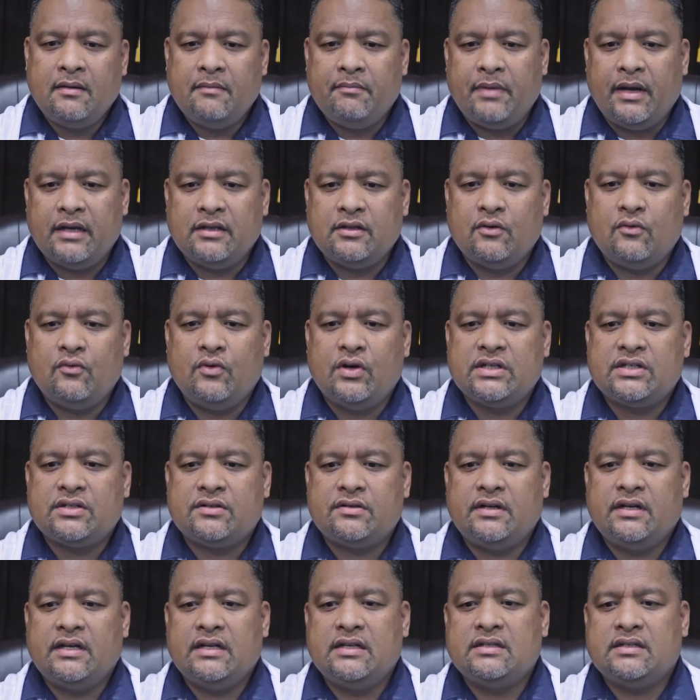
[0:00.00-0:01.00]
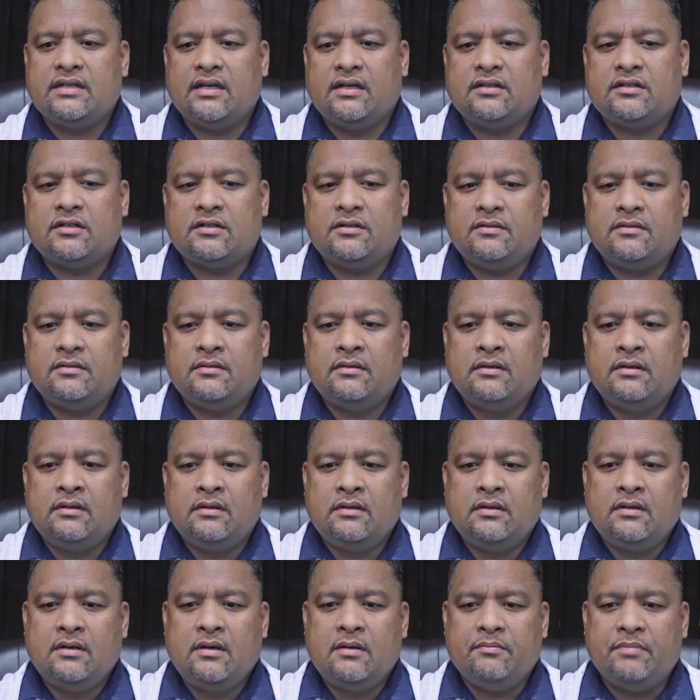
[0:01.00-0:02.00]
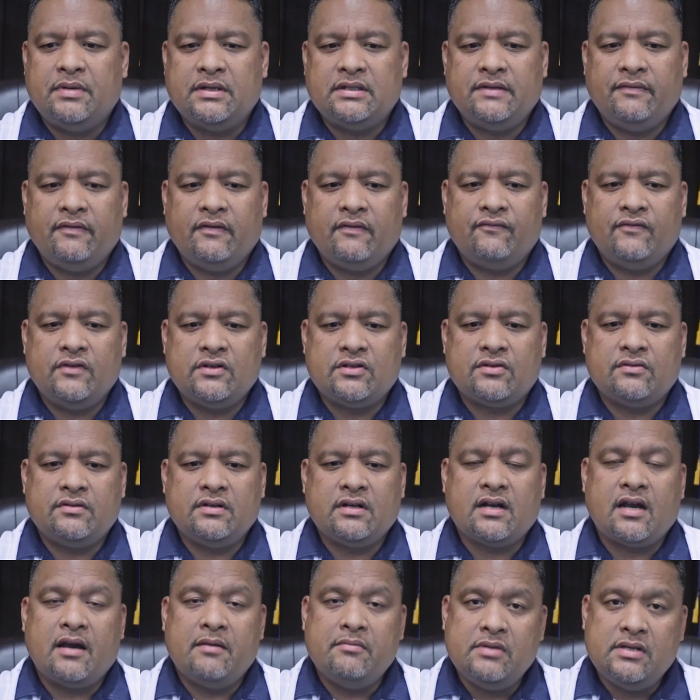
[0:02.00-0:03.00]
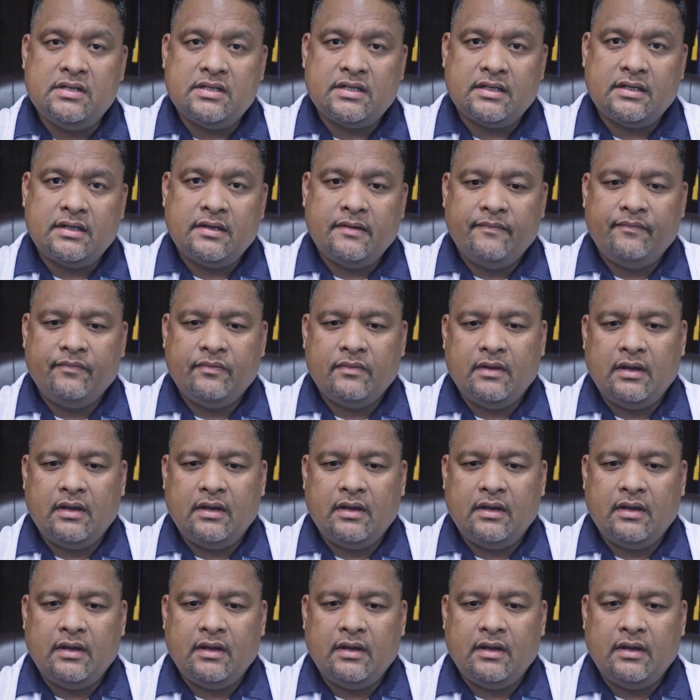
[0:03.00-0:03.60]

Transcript: by the Western and Central Pacific Fishery Commission,